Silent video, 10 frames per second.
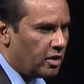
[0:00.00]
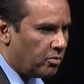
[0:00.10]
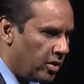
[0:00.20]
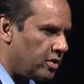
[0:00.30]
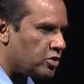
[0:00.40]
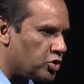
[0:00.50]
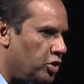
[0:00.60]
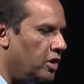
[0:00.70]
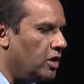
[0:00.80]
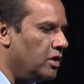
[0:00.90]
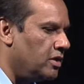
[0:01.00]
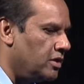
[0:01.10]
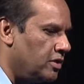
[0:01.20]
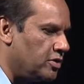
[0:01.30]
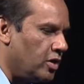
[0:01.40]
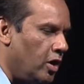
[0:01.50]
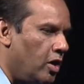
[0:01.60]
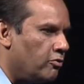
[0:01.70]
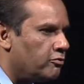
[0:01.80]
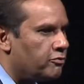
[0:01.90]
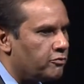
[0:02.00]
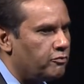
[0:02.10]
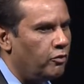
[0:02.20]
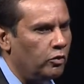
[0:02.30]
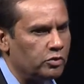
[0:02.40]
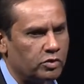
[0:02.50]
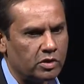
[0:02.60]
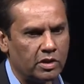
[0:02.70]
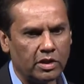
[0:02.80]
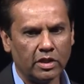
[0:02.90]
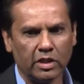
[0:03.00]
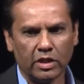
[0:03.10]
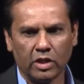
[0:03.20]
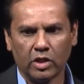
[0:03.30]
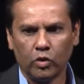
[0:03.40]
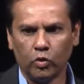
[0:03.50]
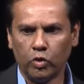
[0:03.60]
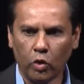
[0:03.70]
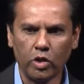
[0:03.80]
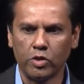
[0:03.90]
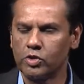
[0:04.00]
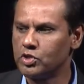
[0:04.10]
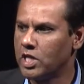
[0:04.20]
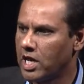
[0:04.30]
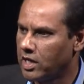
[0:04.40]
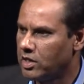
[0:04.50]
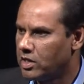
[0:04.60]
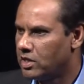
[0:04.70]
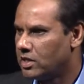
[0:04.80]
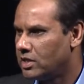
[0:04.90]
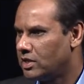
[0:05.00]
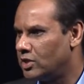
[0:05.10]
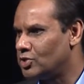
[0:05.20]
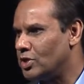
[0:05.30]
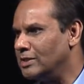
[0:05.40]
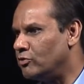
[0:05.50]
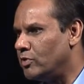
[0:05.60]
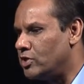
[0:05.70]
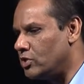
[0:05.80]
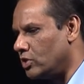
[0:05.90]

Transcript: But still, there's a lot of folks who don't understand this transformation.